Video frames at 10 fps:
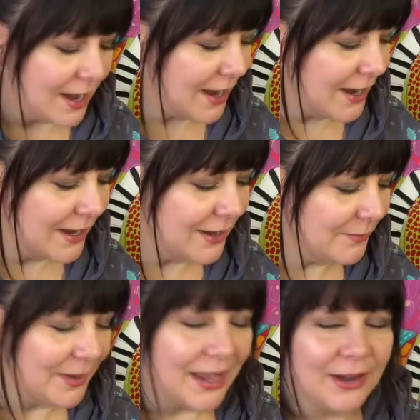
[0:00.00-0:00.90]
I
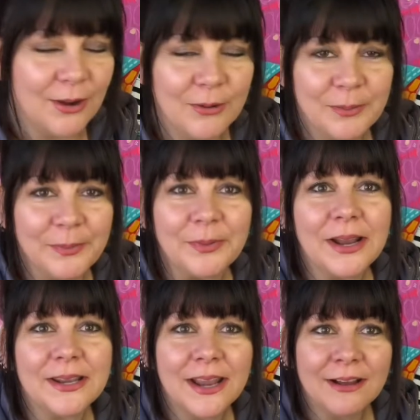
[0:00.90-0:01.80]
am at home
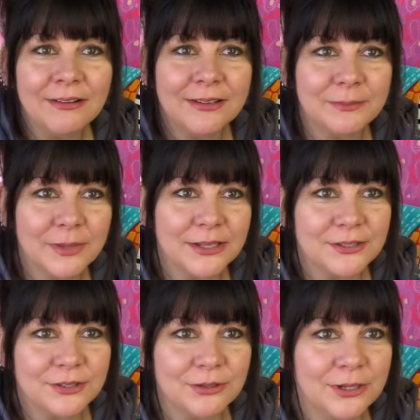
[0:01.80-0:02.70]
right now in my
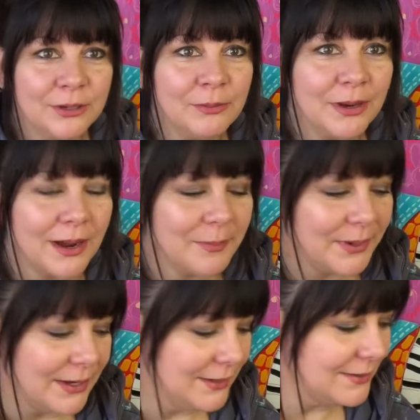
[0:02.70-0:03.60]
studio where I
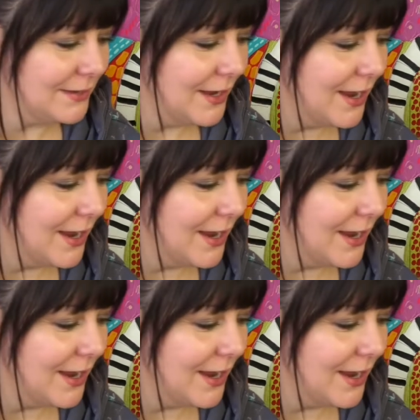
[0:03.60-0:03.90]
paint,